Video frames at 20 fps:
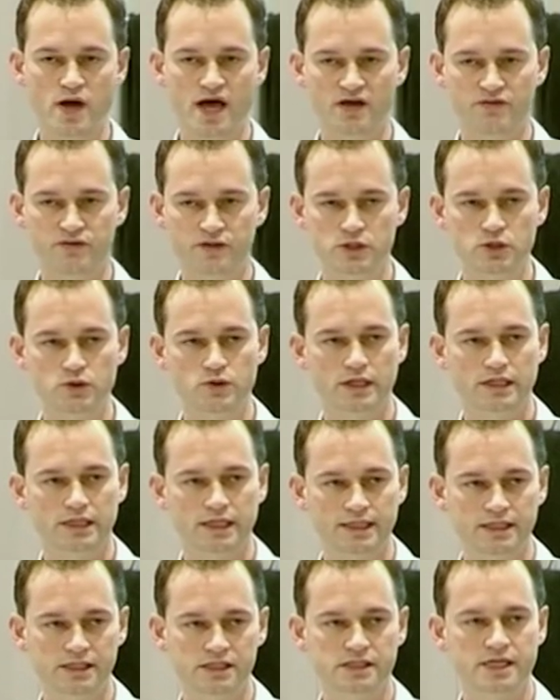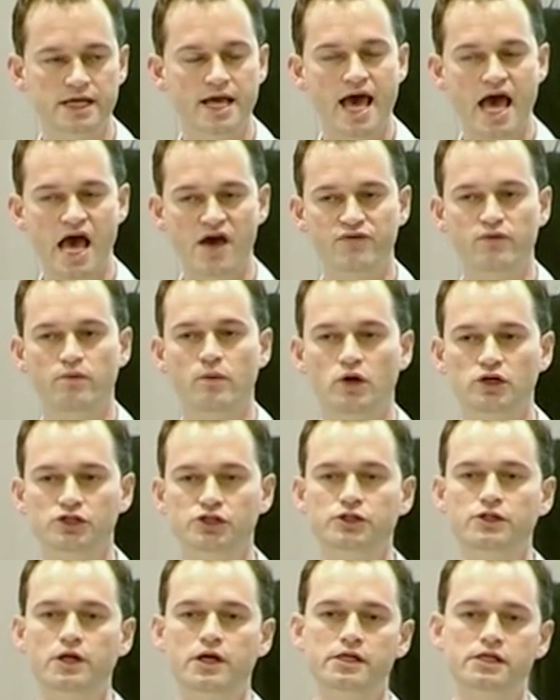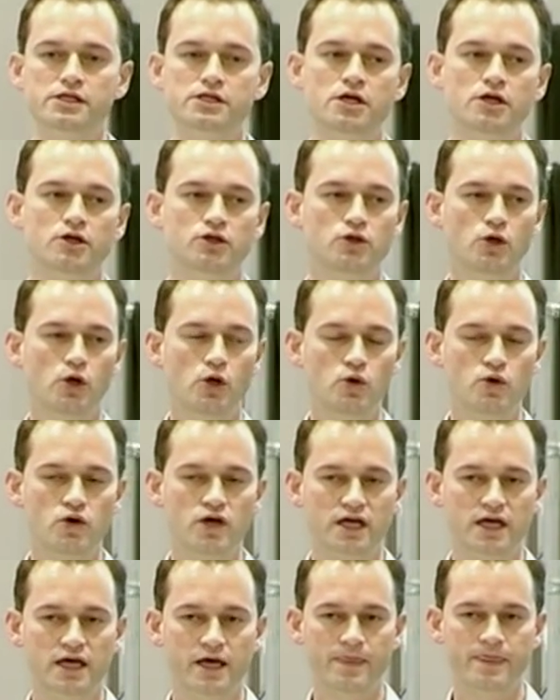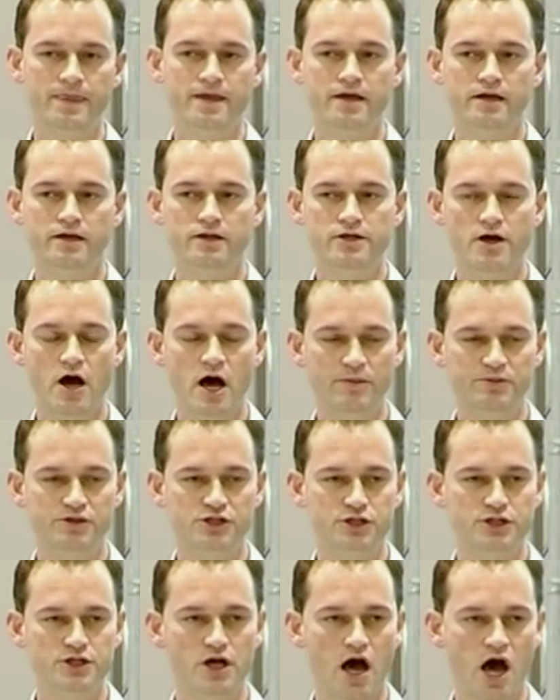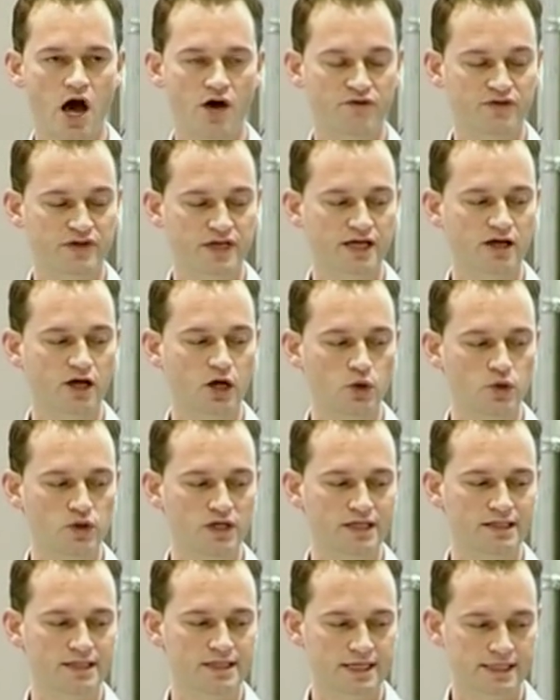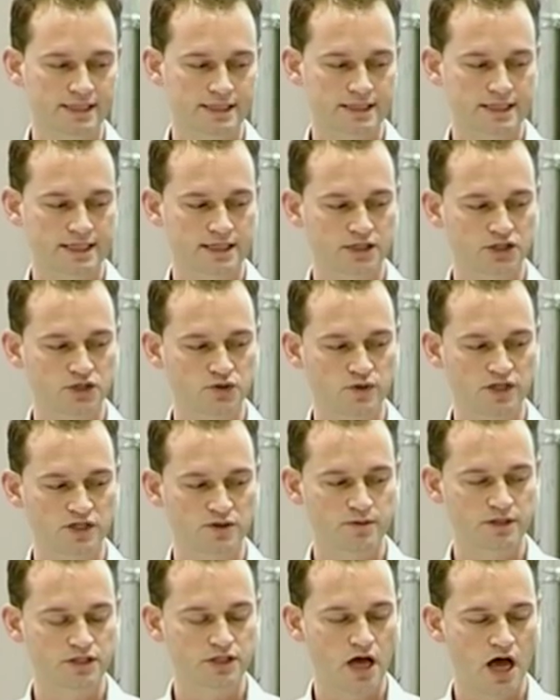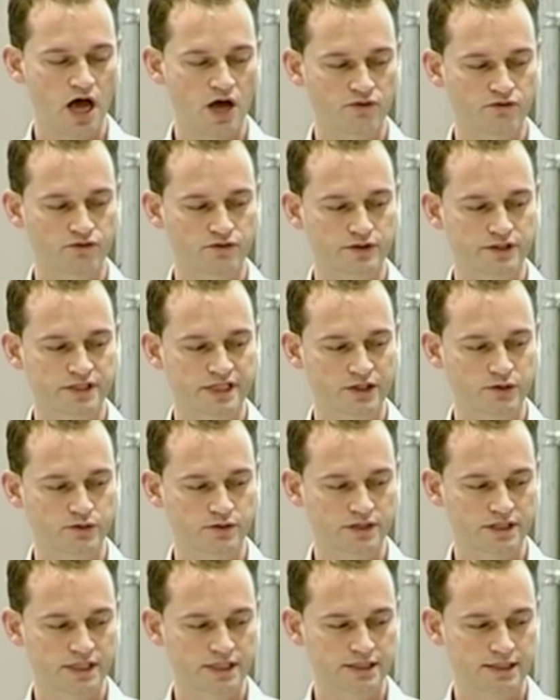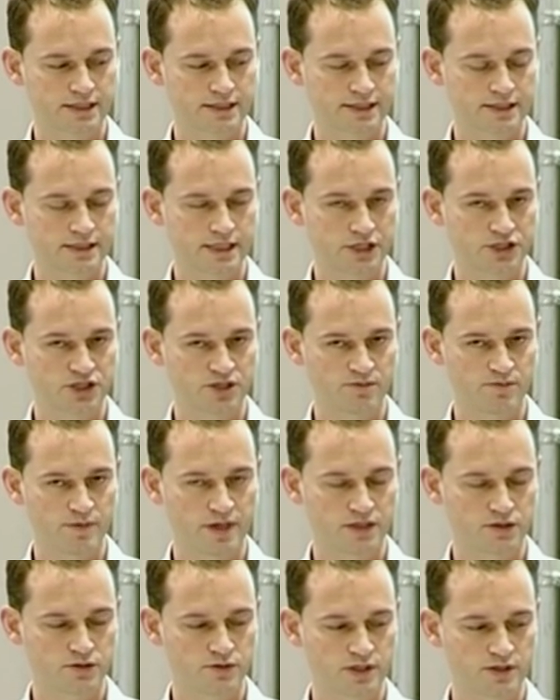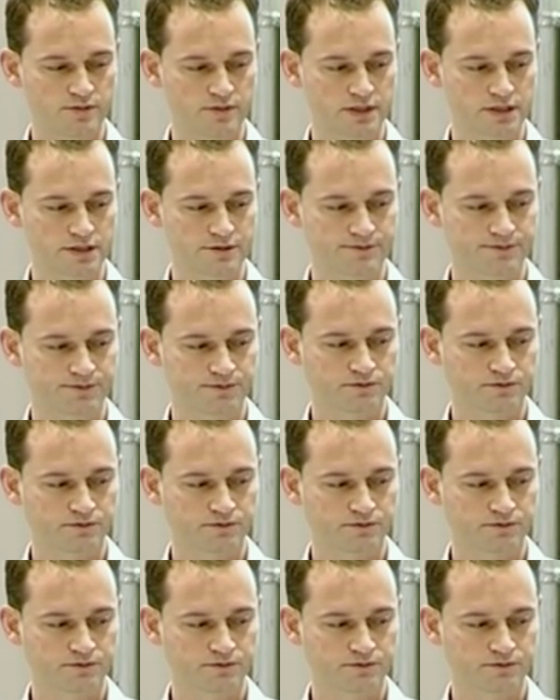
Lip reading: relevant to at least have more studies to look in the option of including this in the treatment of central sensitization pain treatment.